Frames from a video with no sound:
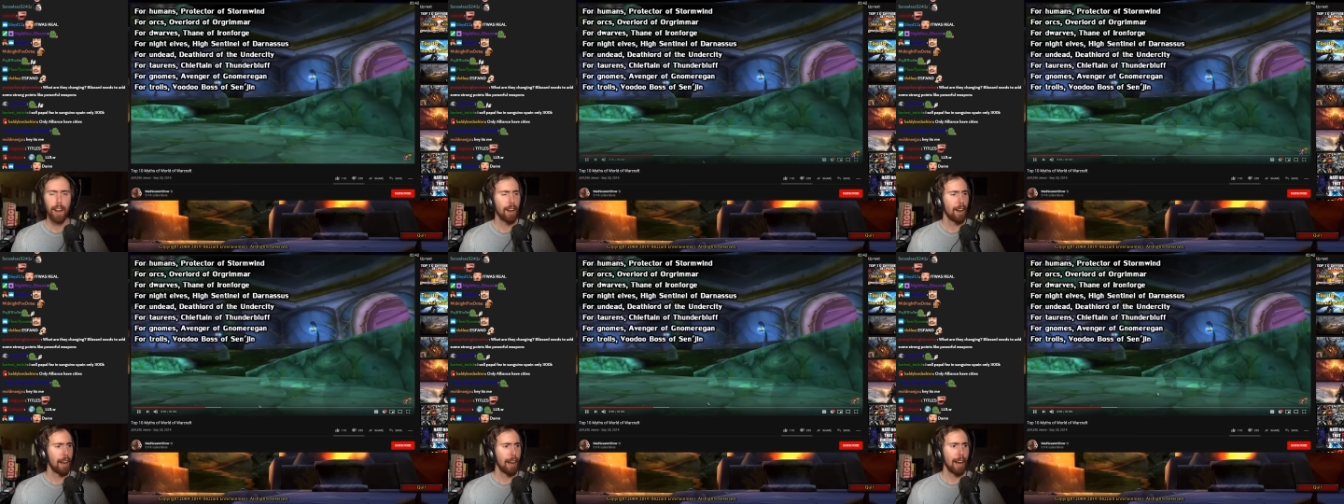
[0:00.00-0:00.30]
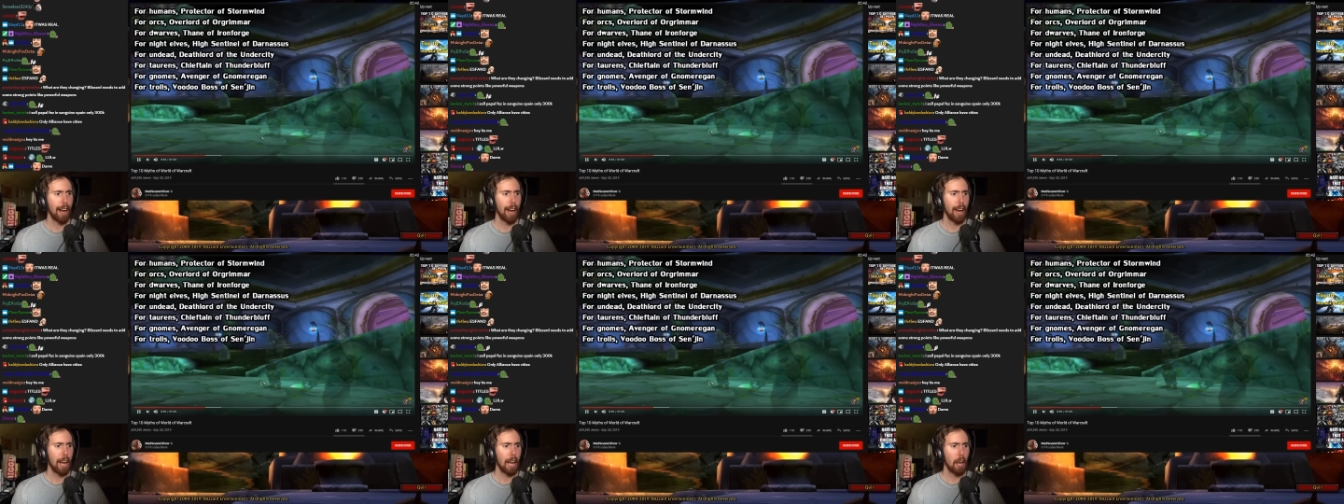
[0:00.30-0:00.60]
for
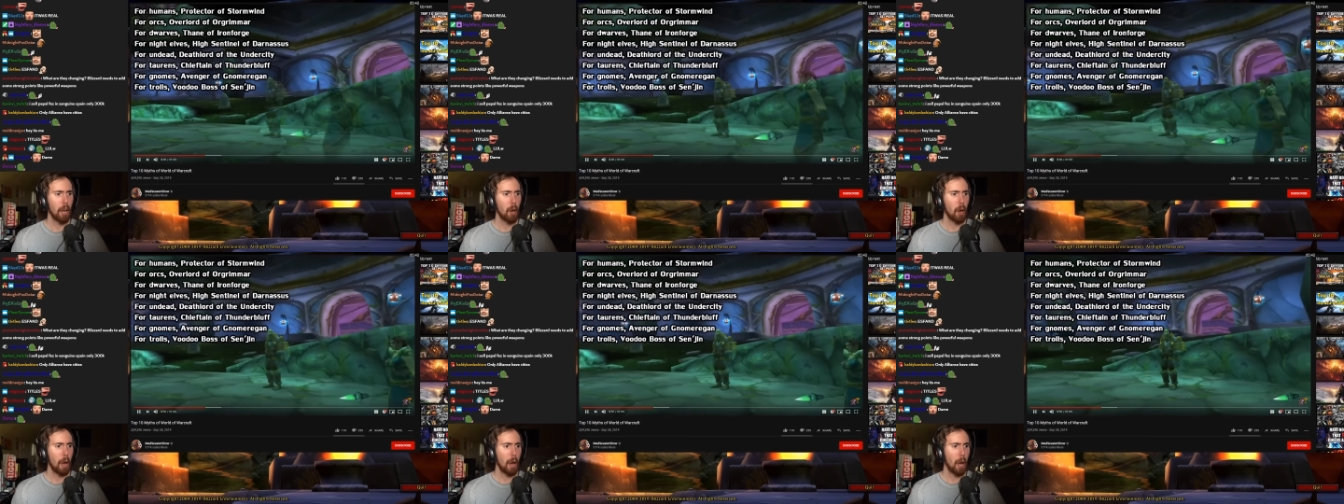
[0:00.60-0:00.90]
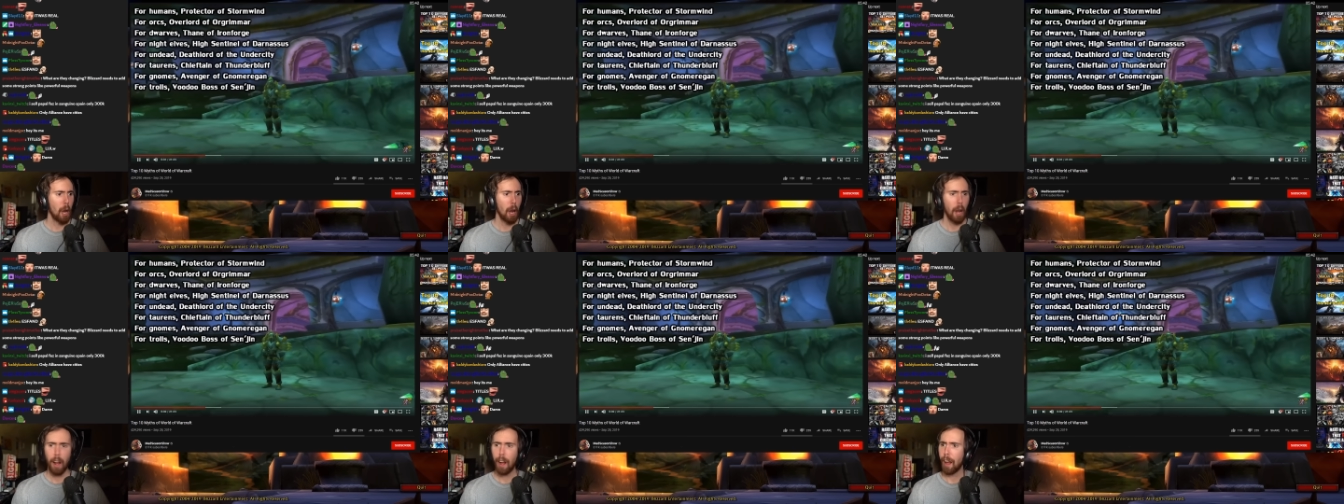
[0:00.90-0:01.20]
Night Elf
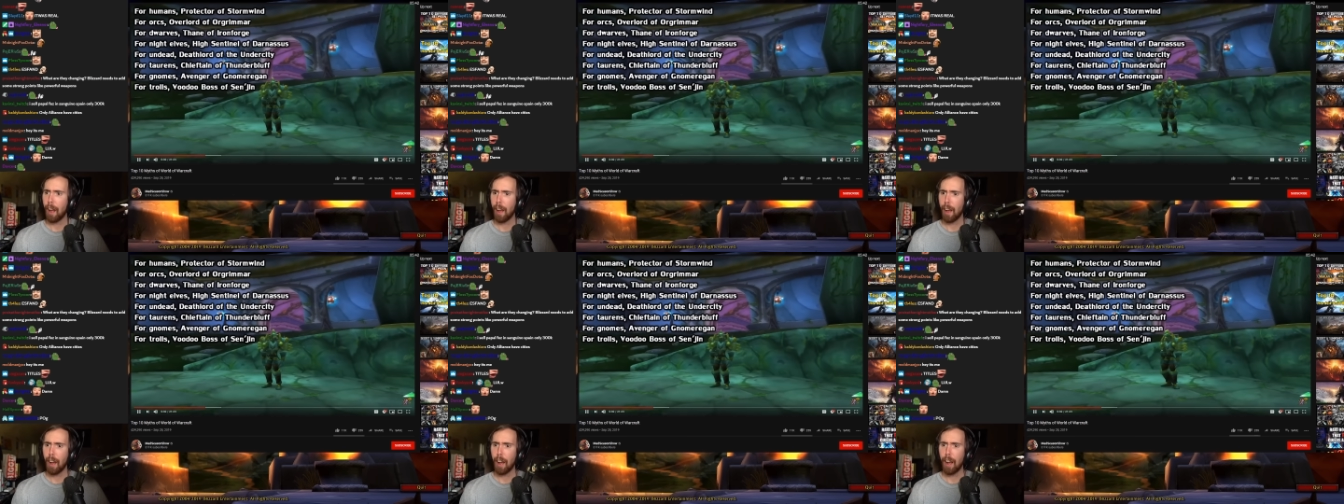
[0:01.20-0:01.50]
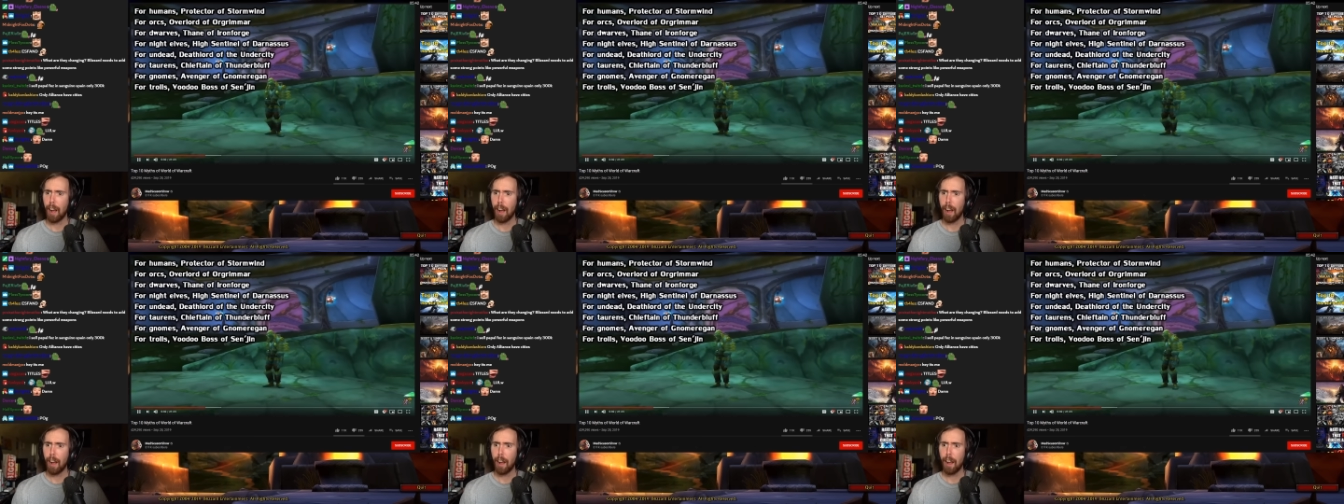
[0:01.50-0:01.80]
players,
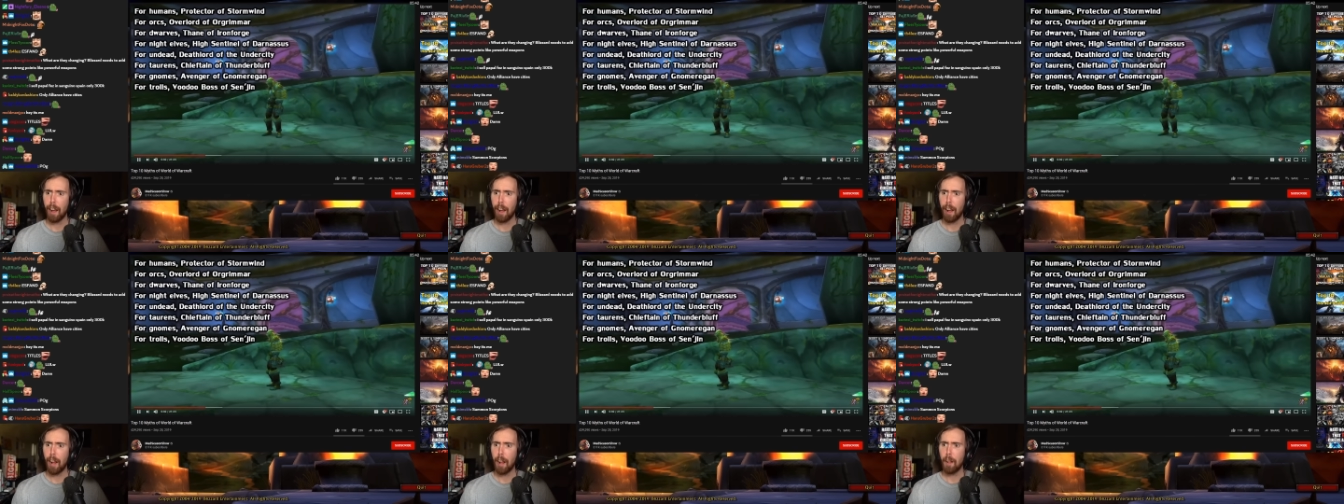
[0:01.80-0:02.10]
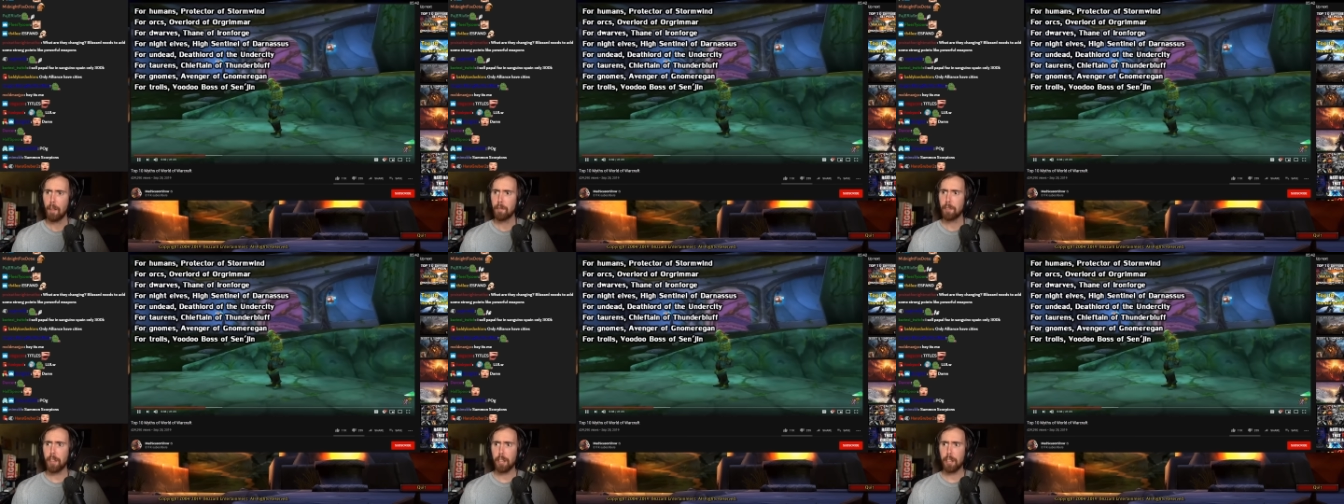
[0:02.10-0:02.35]
Undercity for Undead.